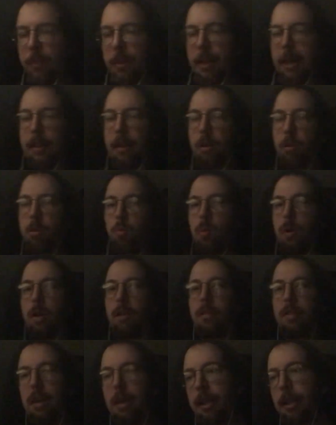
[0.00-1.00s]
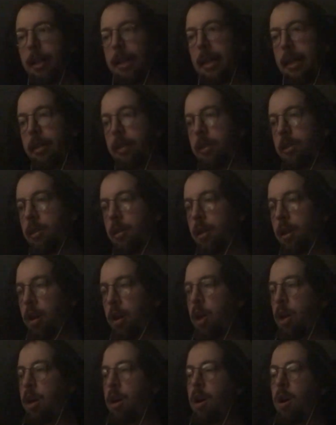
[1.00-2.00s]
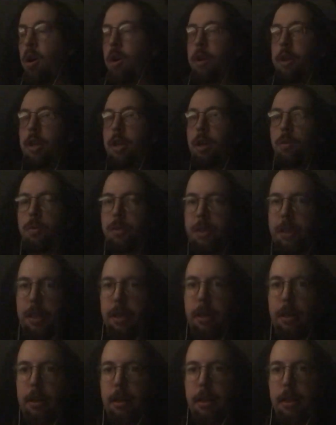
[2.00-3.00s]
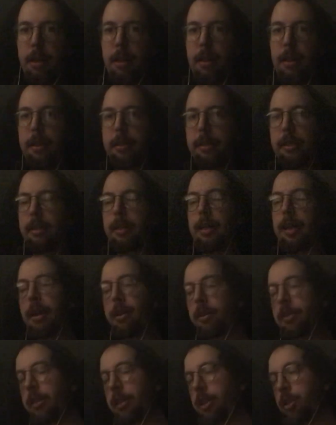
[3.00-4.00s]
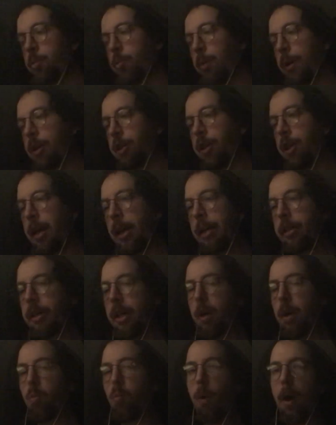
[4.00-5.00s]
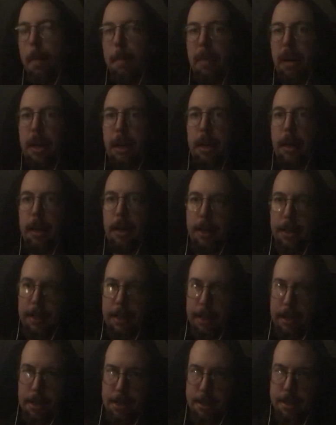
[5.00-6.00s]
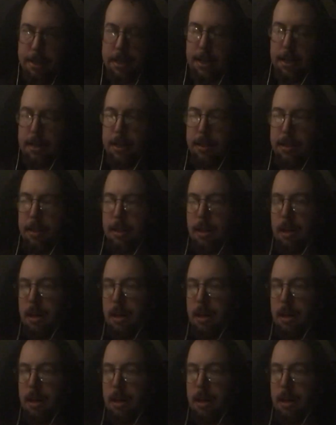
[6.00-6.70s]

And those wealthy elites are using this entire situation as a weapon against us.